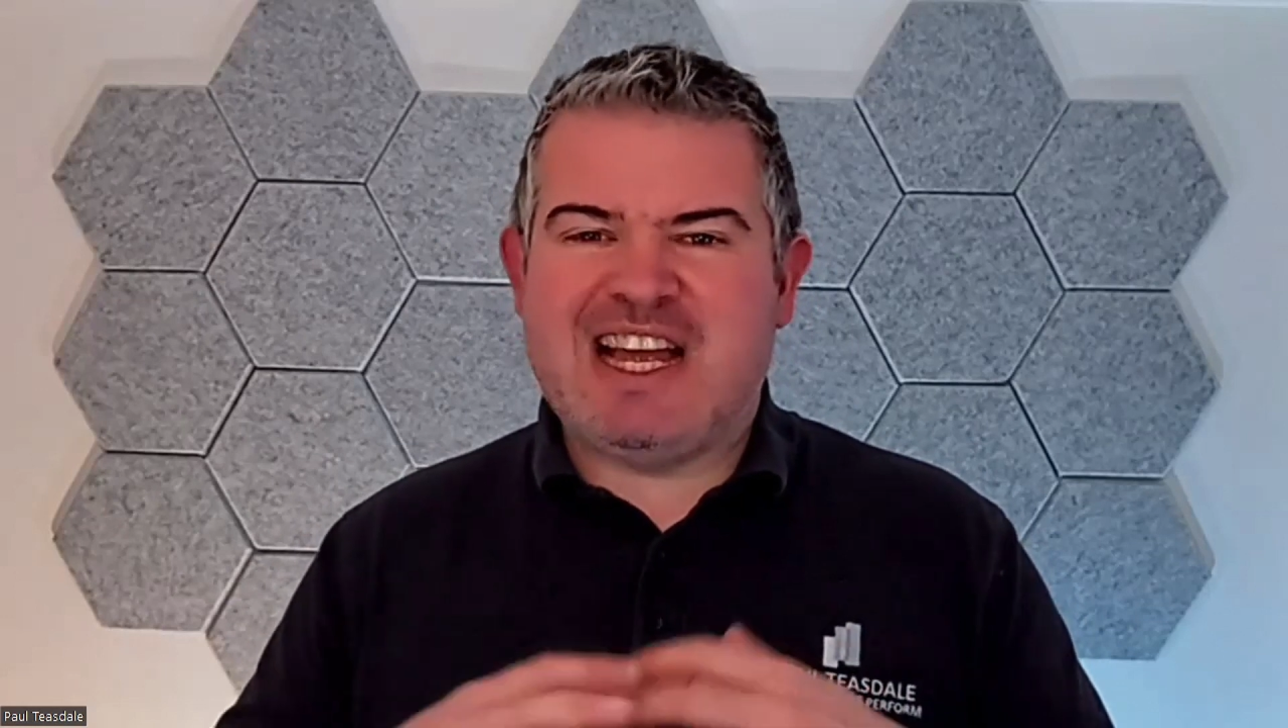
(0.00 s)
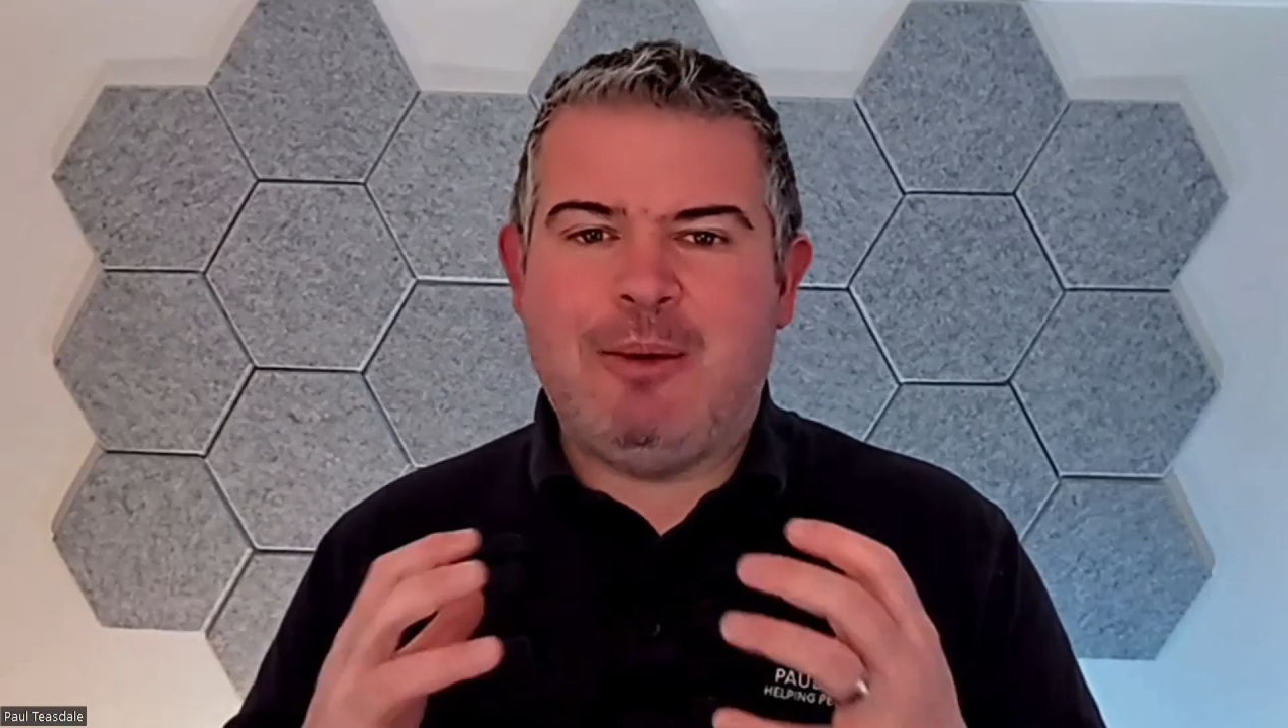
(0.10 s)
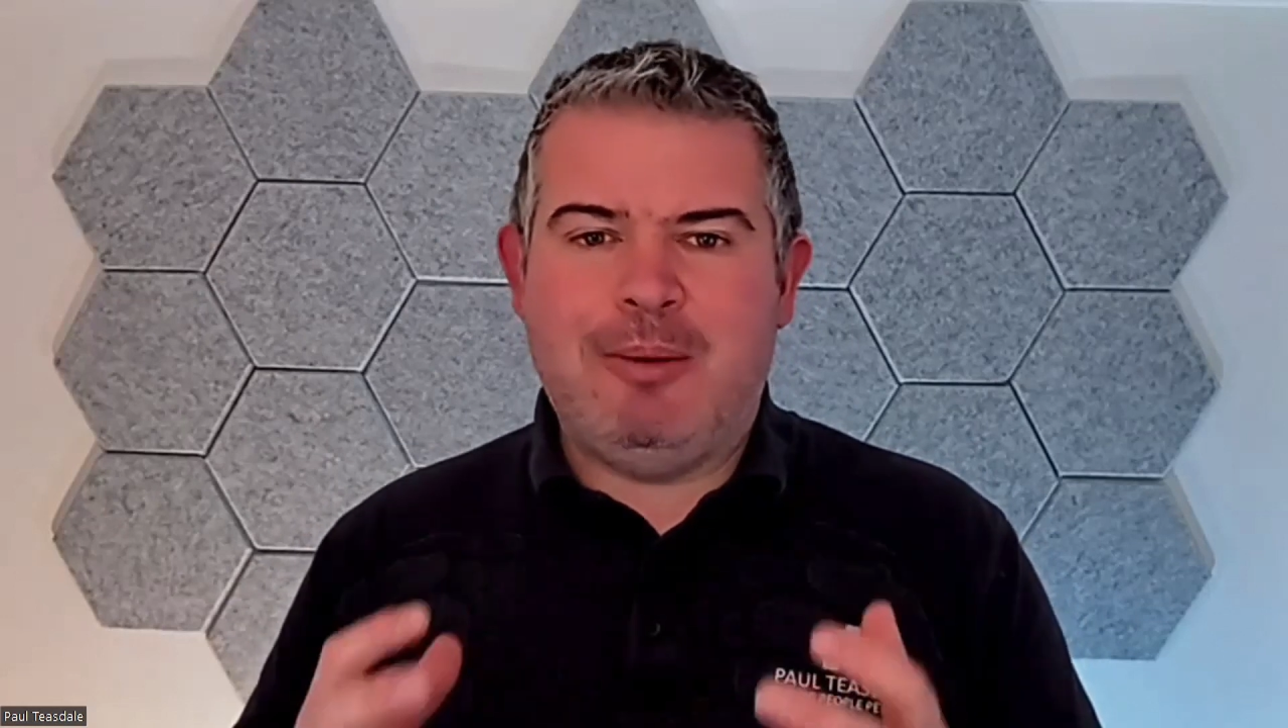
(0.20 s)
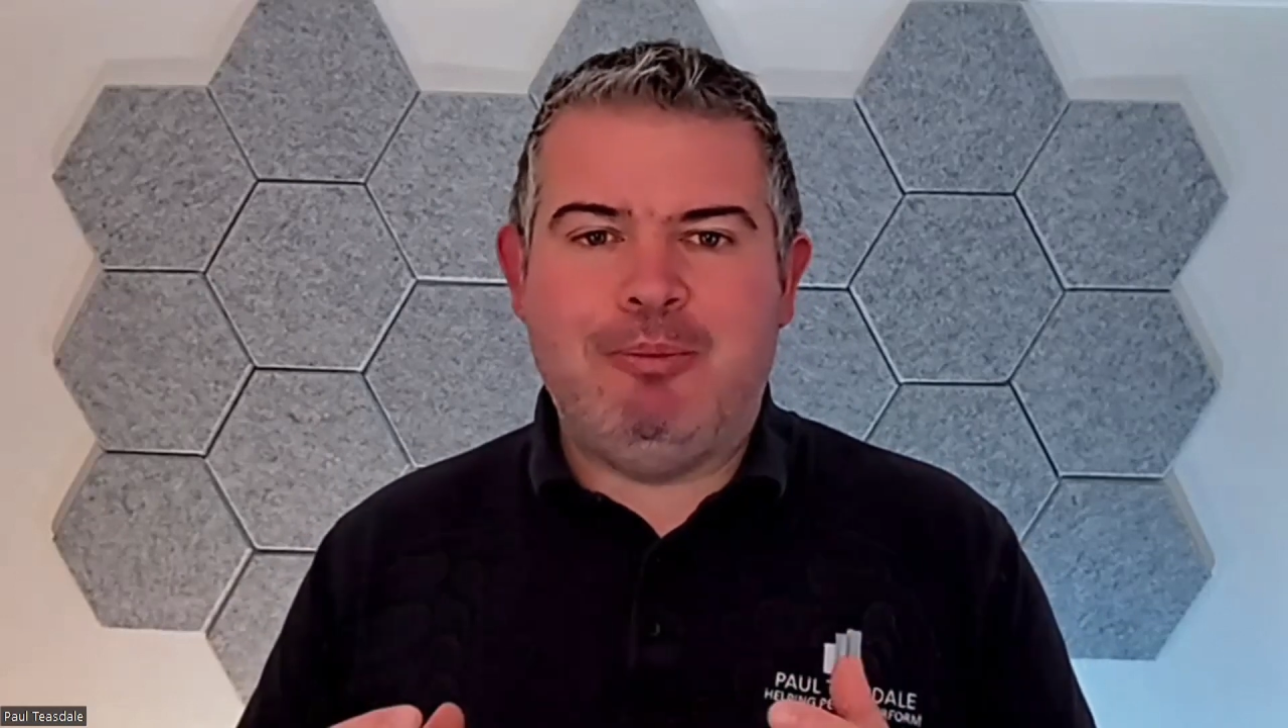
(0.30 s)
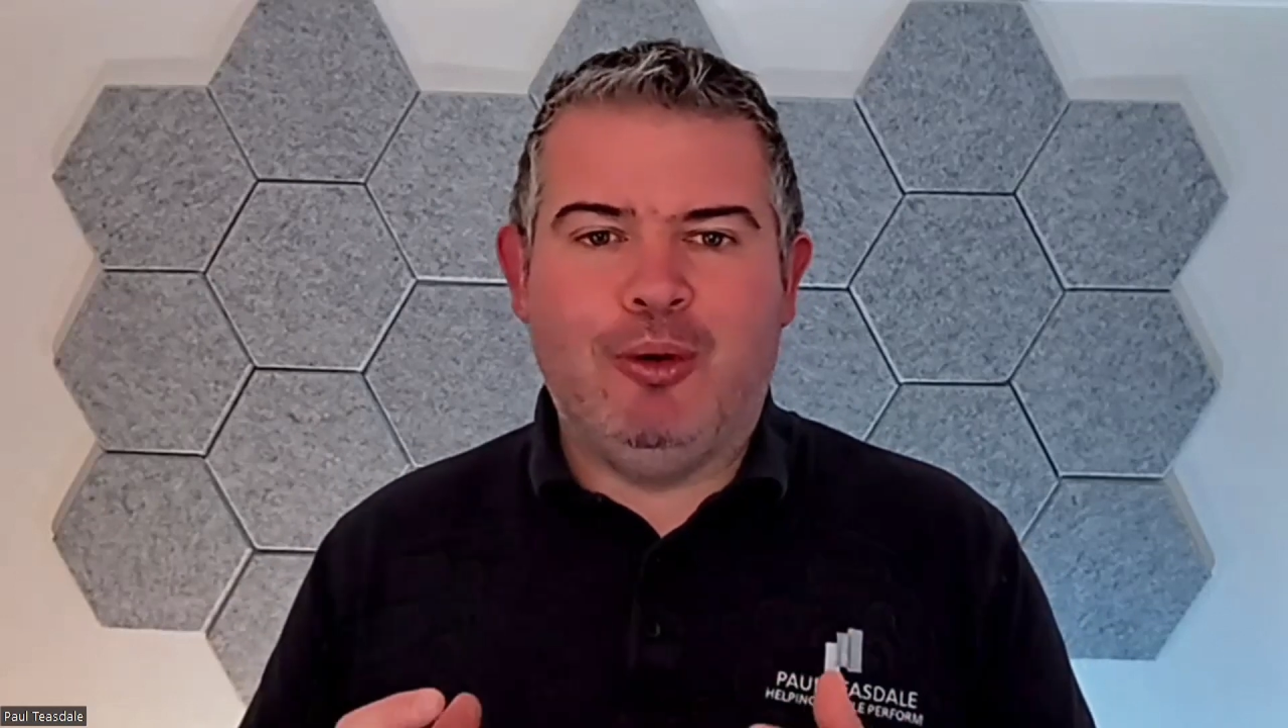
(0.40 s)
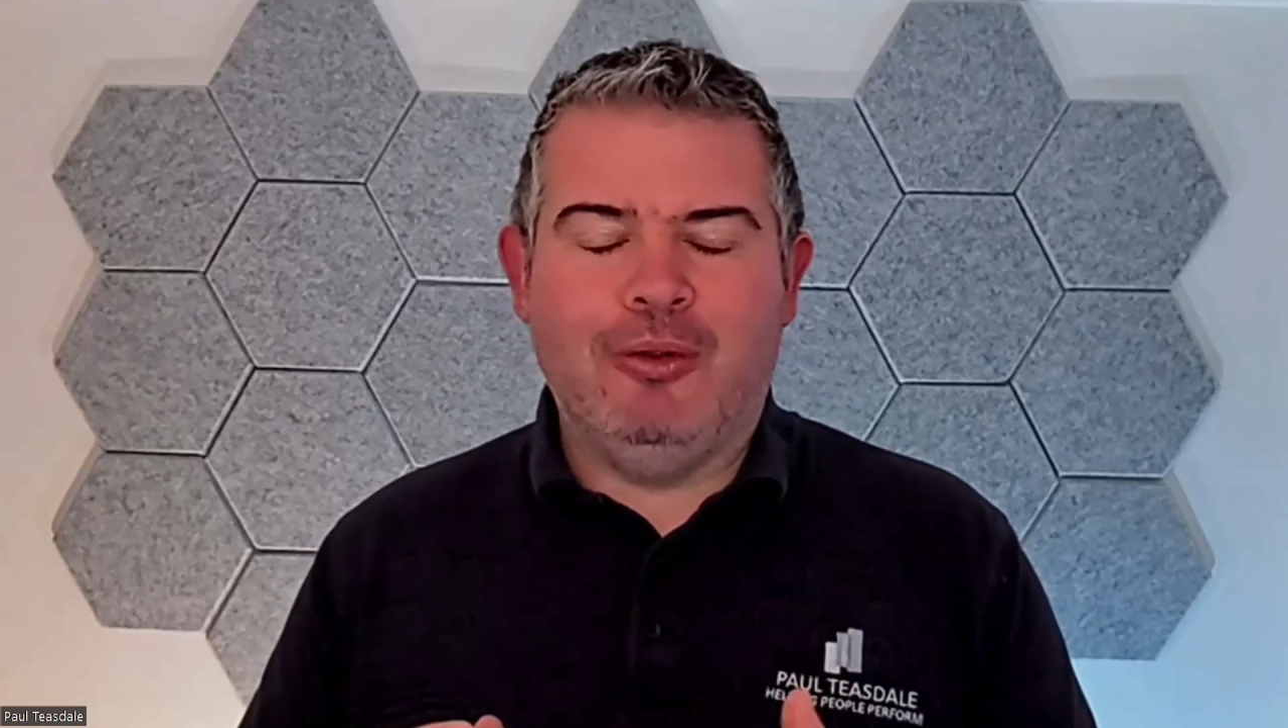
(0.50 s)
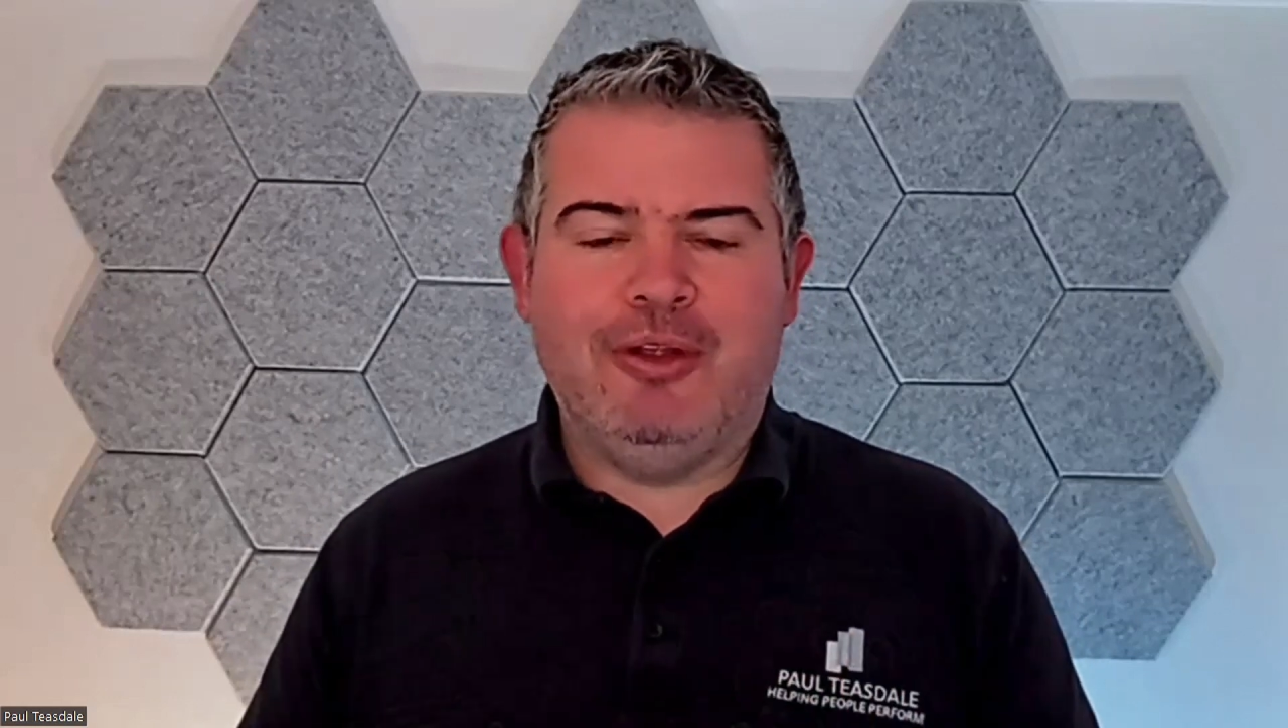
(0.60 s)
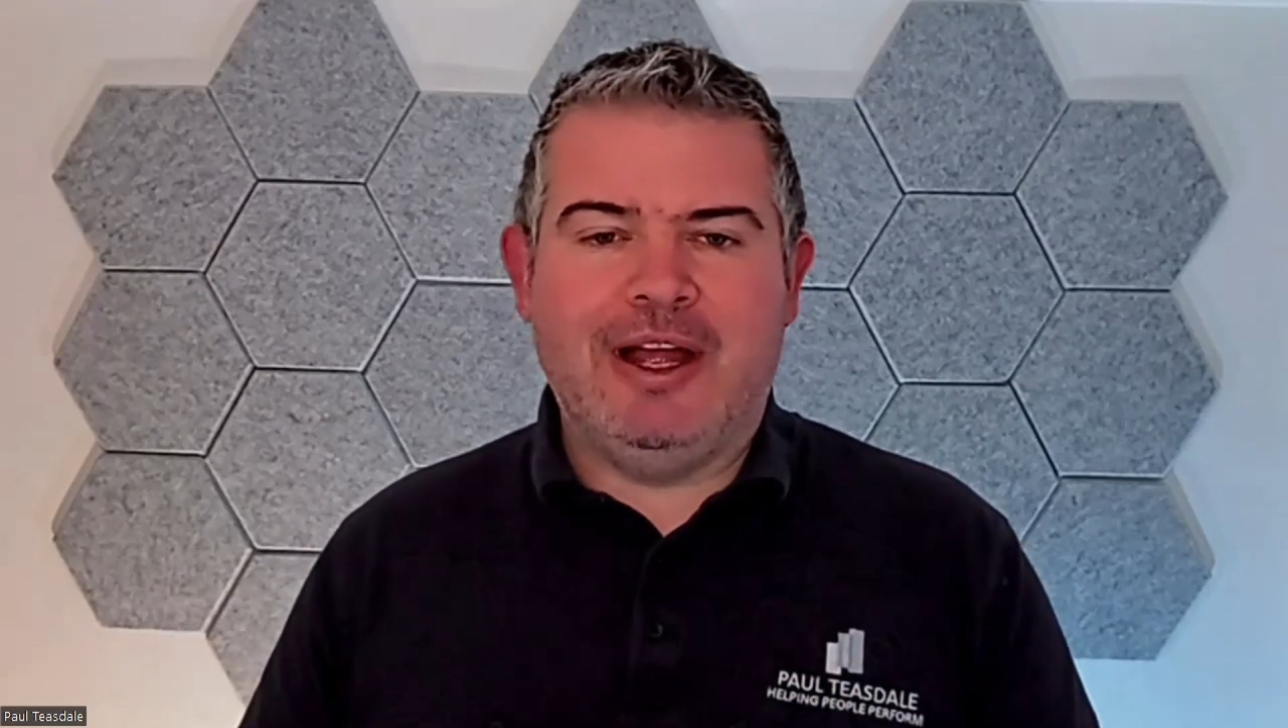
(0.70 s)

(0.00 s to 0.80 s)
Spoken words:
how important